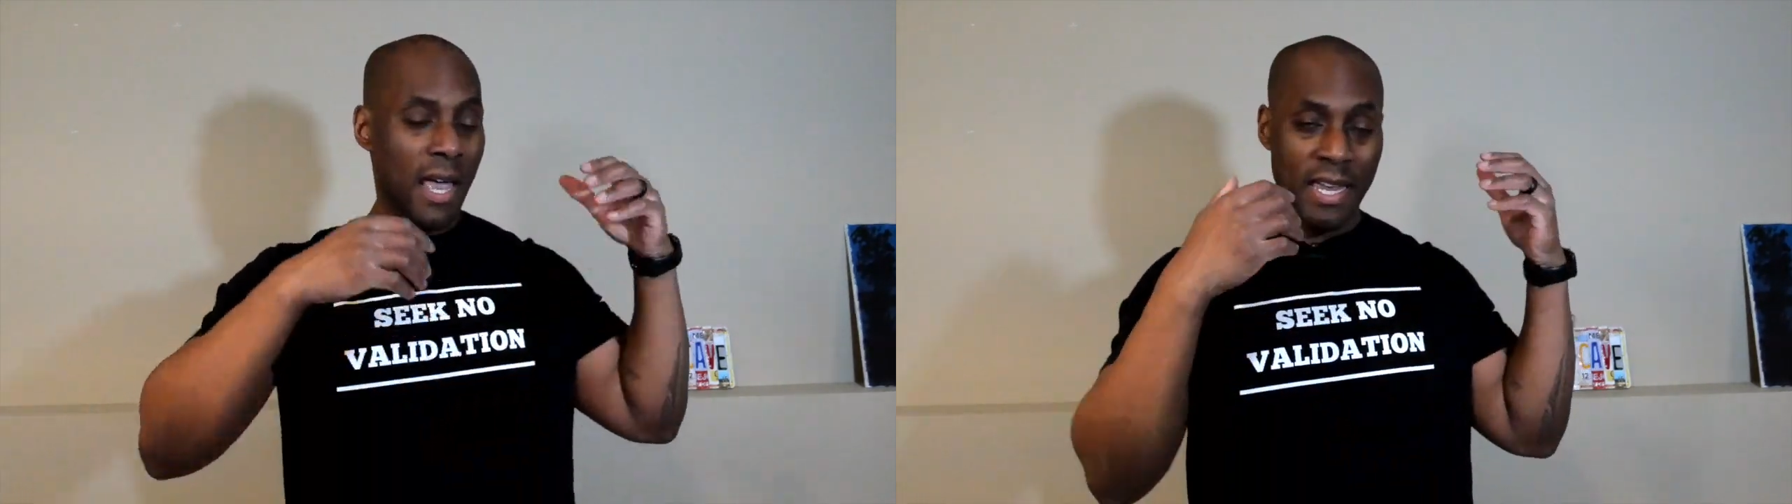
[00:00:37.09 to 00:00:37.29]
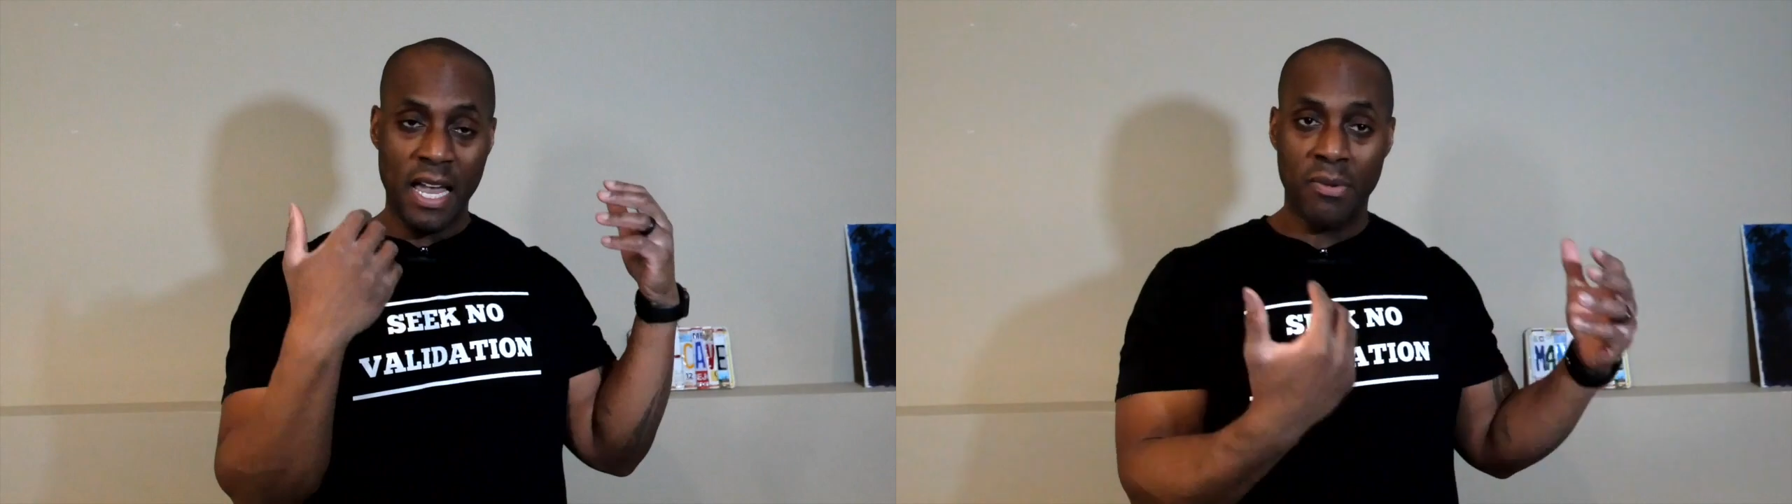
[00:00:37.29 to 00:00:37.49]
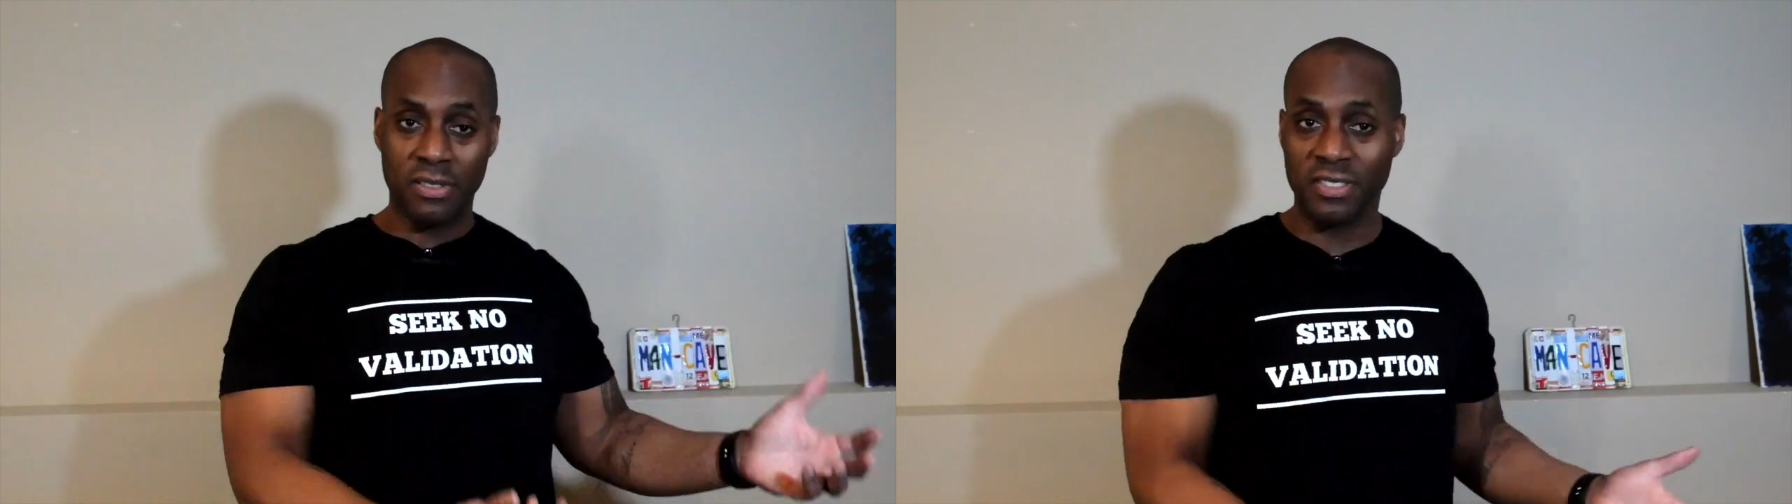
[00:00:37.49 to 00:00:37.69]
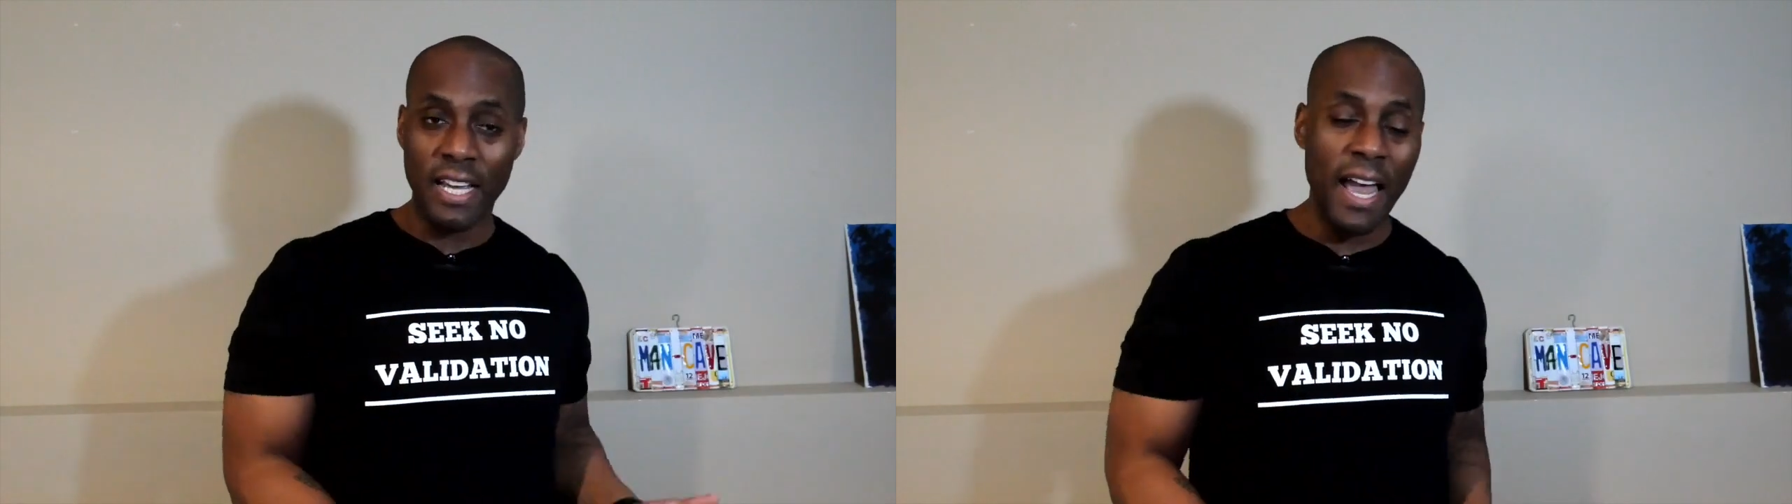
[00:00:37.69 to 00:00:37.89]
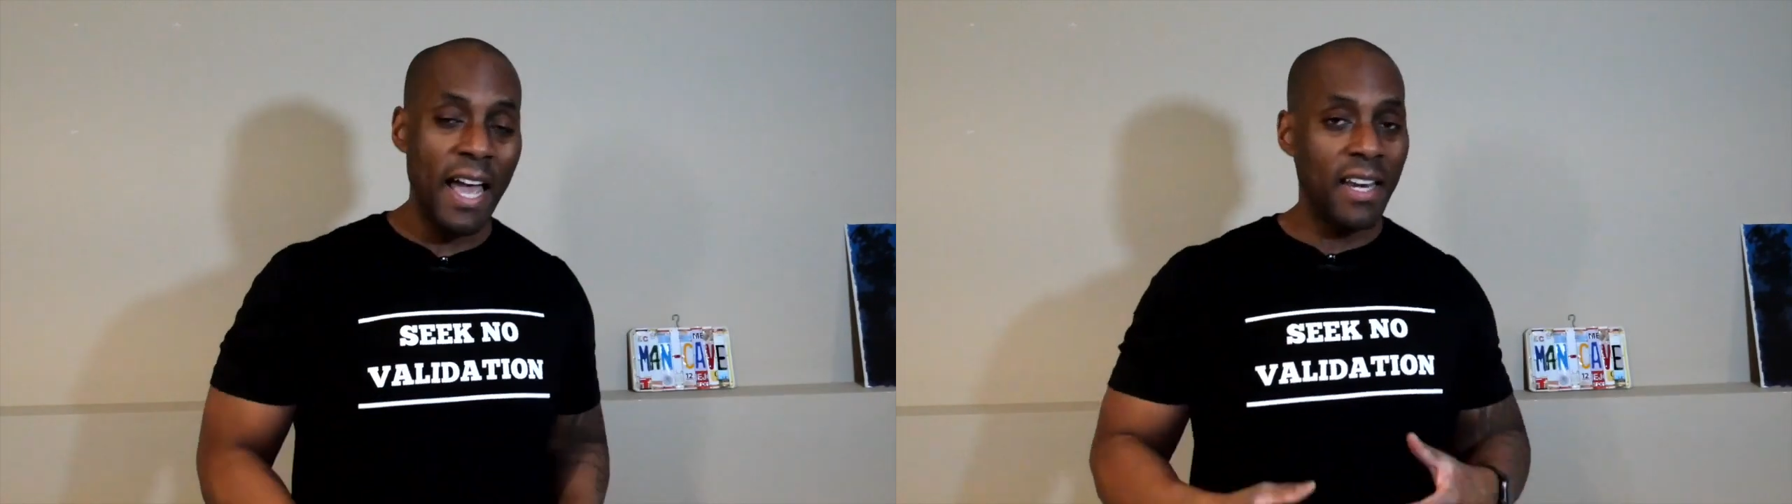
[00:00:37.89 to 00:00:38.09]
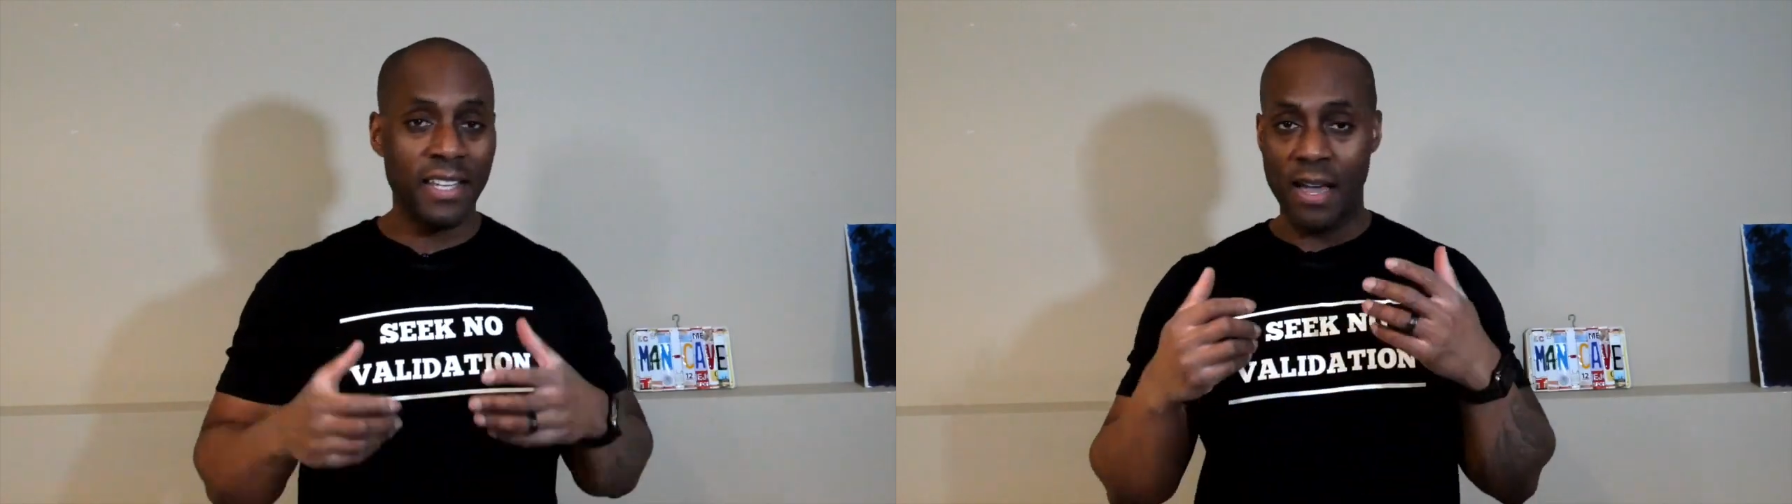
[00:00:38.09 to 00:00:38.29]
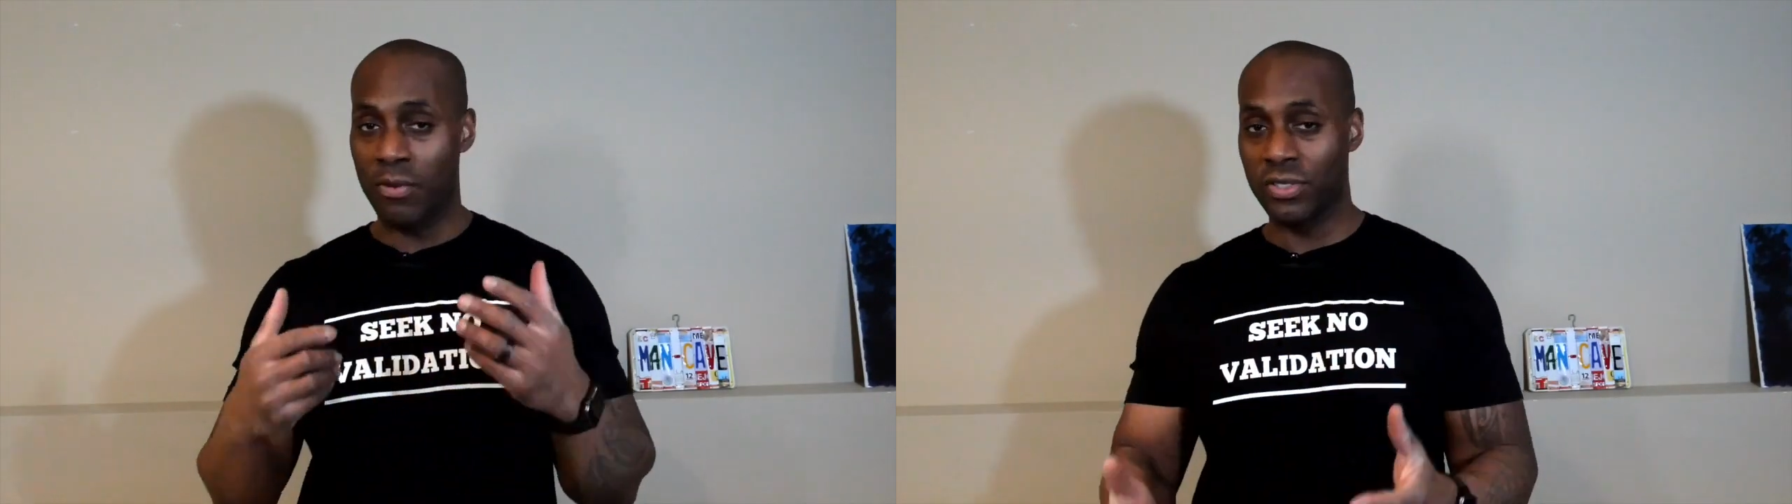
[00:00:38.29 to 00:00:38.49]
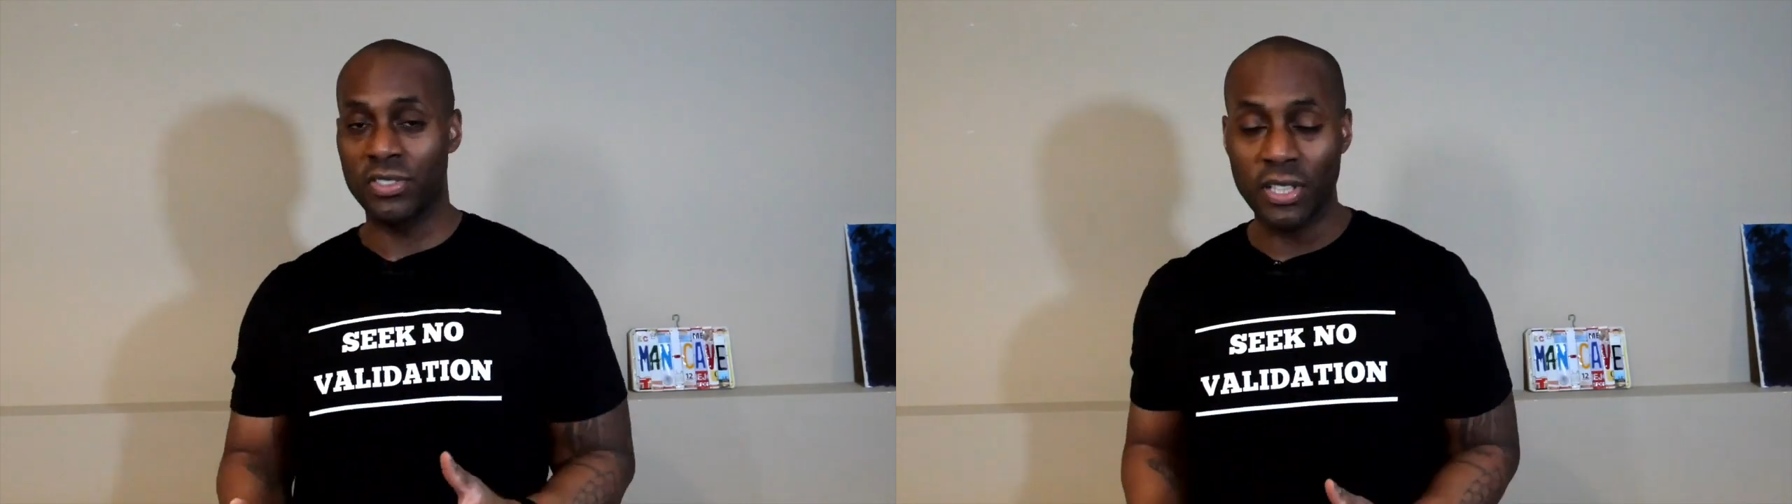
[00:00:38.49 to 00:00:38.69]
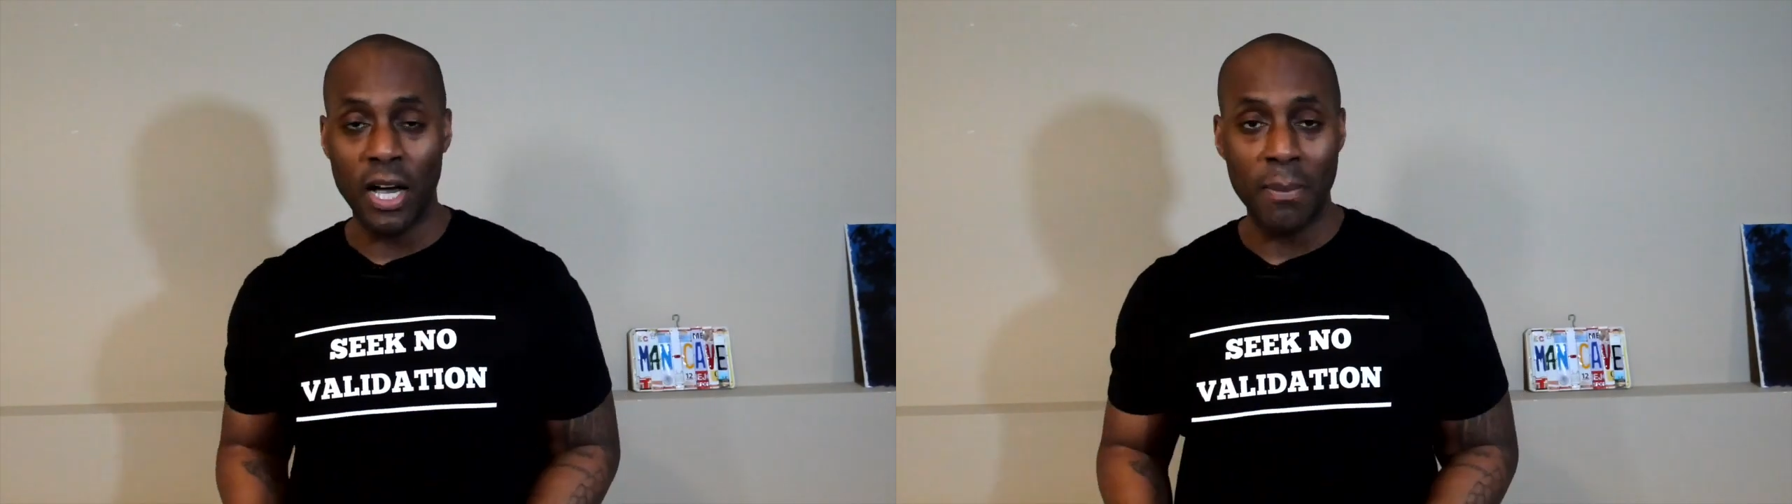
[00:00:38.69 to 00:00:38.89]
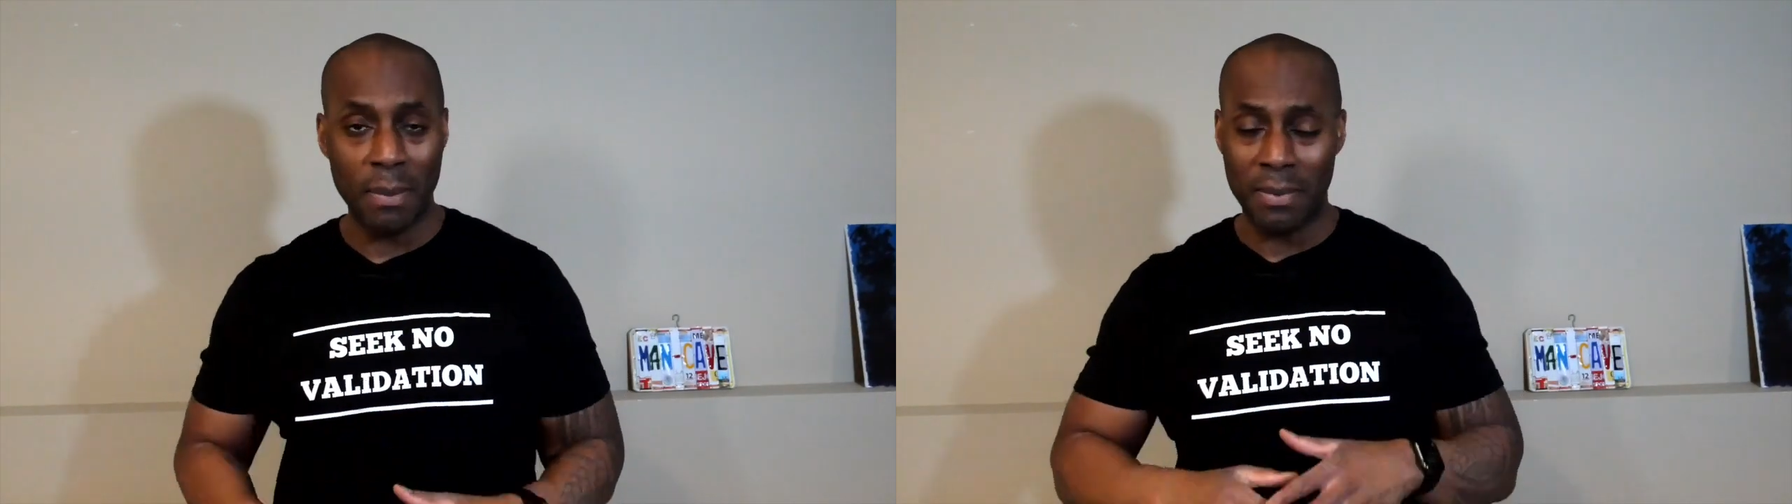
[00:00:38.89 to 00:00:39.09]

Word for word: It came with a stand. It came with a sump.